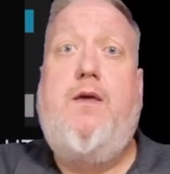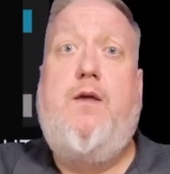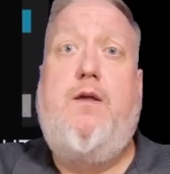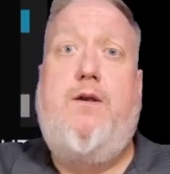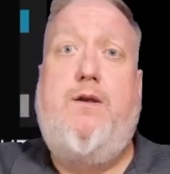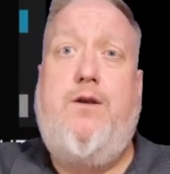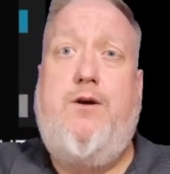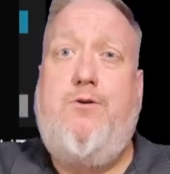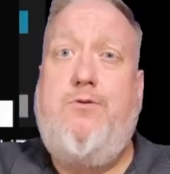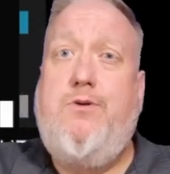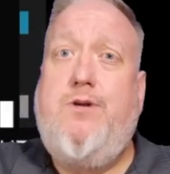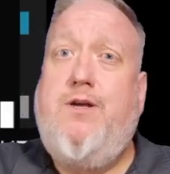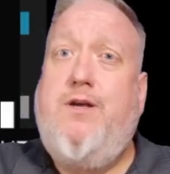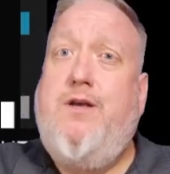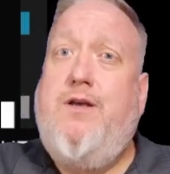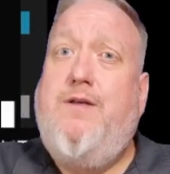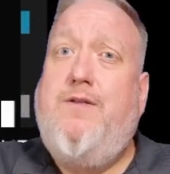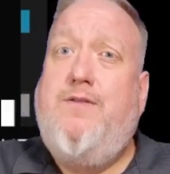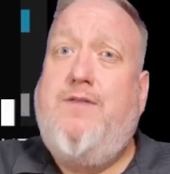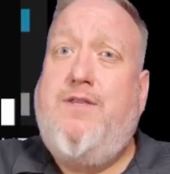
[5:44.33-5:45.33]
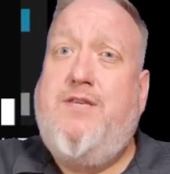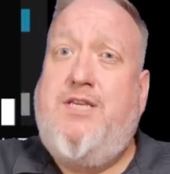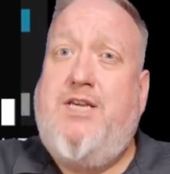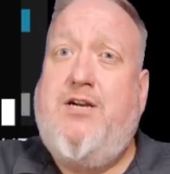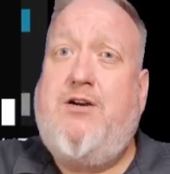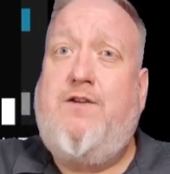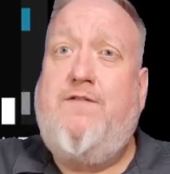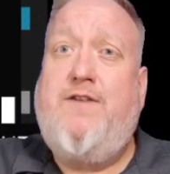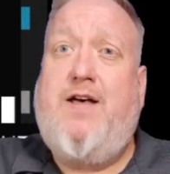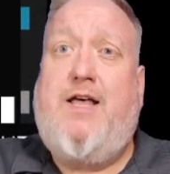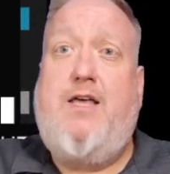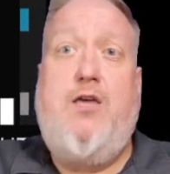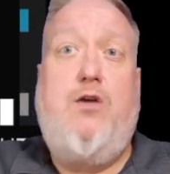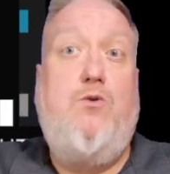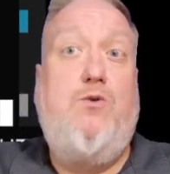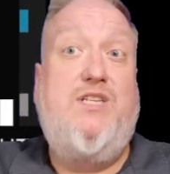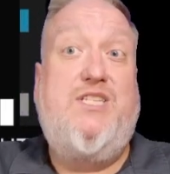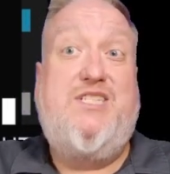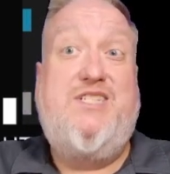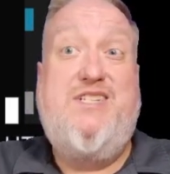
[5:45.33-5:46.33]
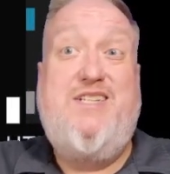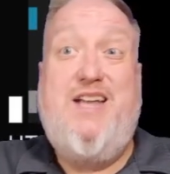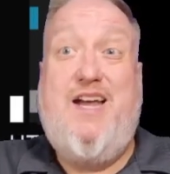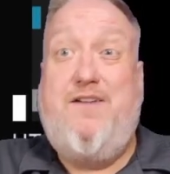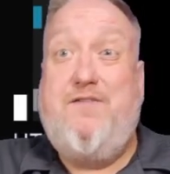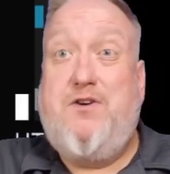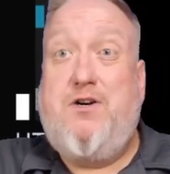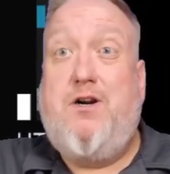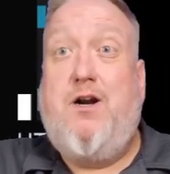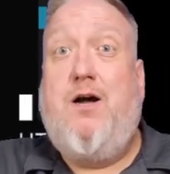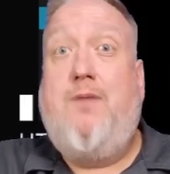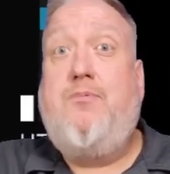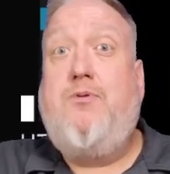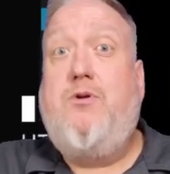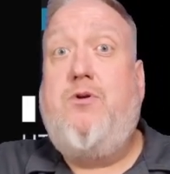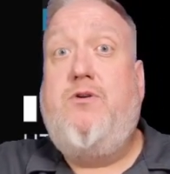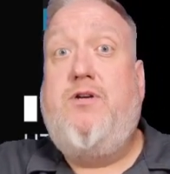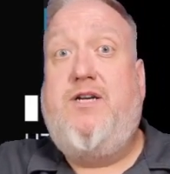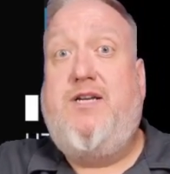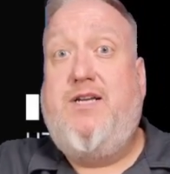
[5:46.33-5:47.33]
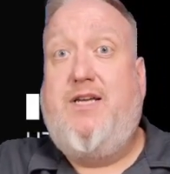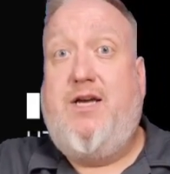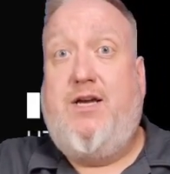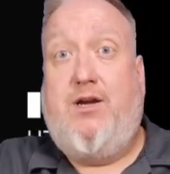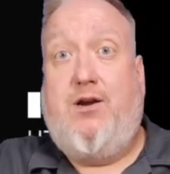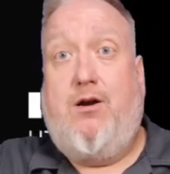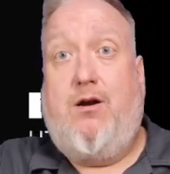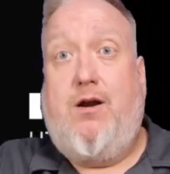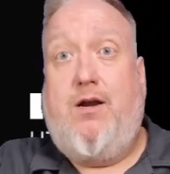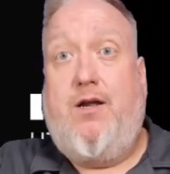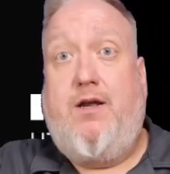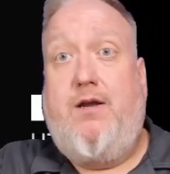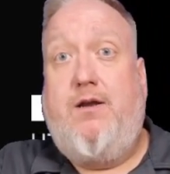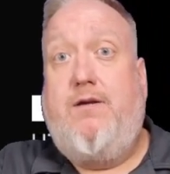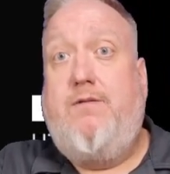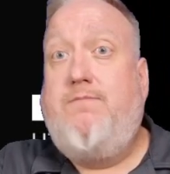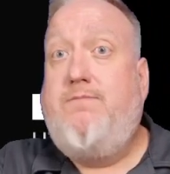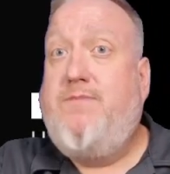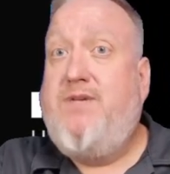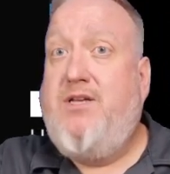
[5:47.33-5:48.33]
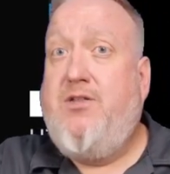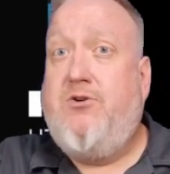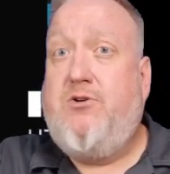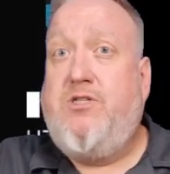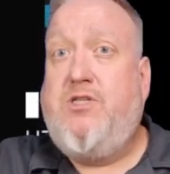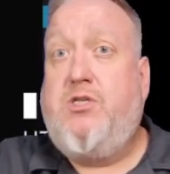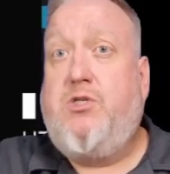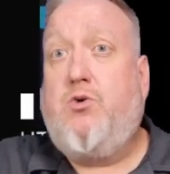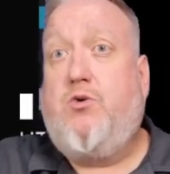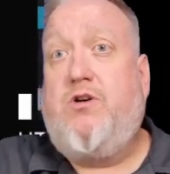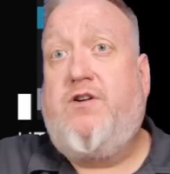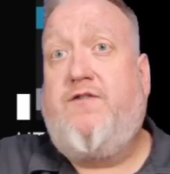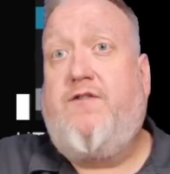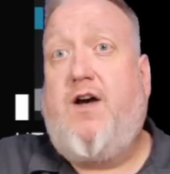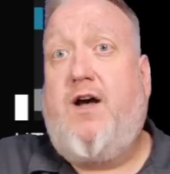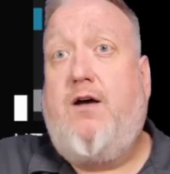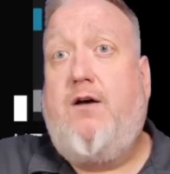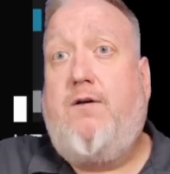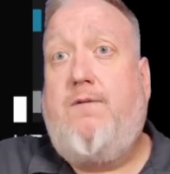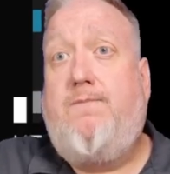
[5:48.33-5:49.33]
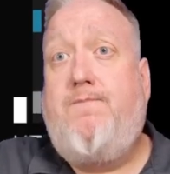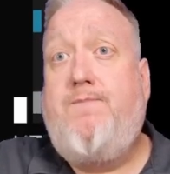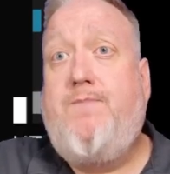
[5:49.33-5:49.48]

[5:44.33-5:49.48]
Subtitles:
Note, the secret value is never uploaded to GitGuardian, neither is the source file.